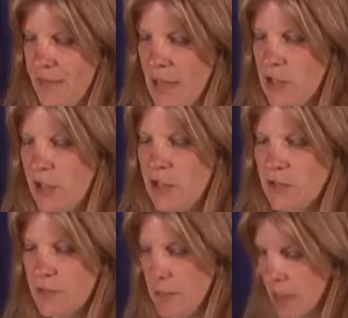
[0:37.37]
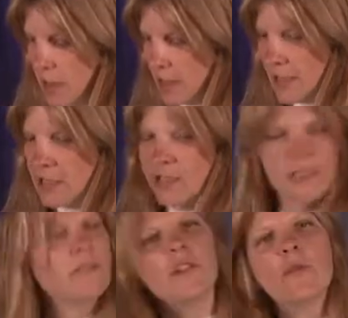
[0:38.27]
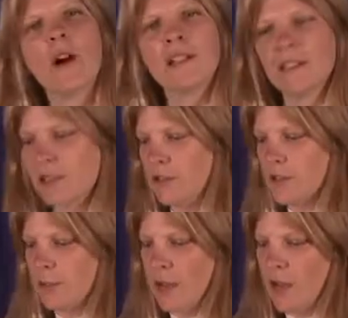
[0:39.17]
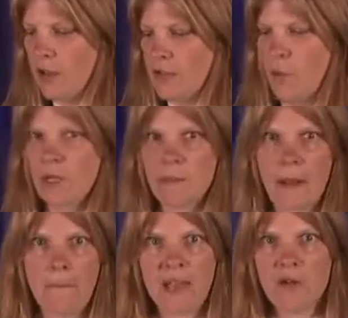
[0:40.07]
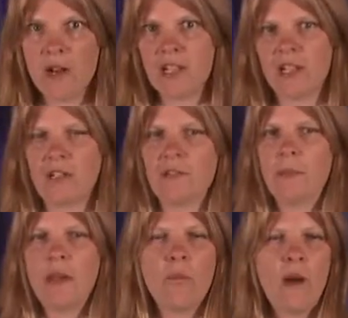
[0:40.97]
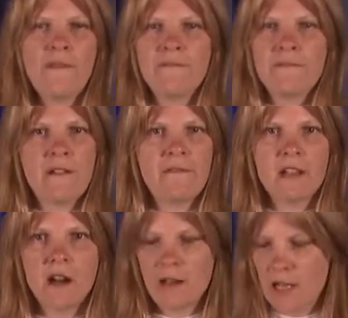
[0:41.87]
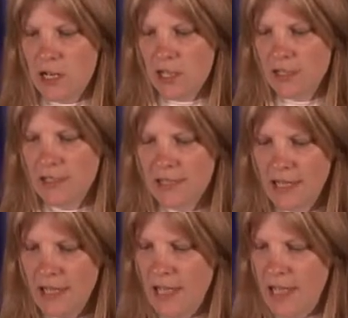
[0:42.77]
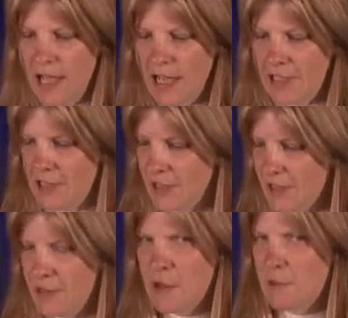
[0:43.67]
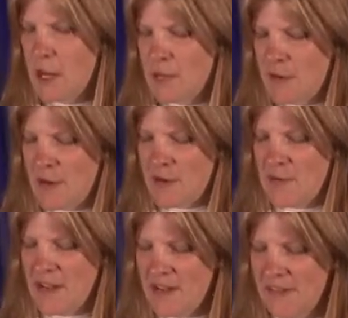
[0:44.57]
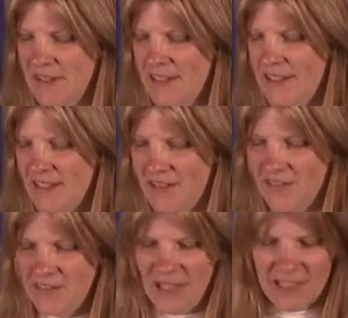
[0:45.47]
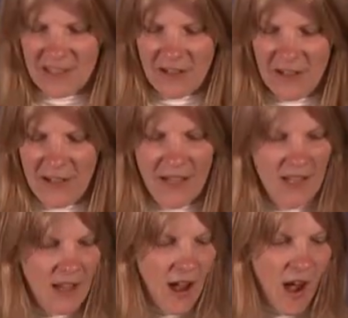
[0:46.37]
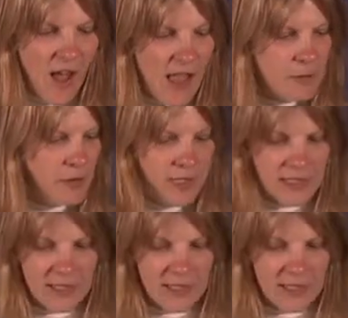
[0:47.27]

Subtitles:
You could use mini carnations if you wanted to as well. If you wanted to make a big one, you could use big white fluffy carnations. And you'll see what I'm talking about in a minute when we get started. All I'm going to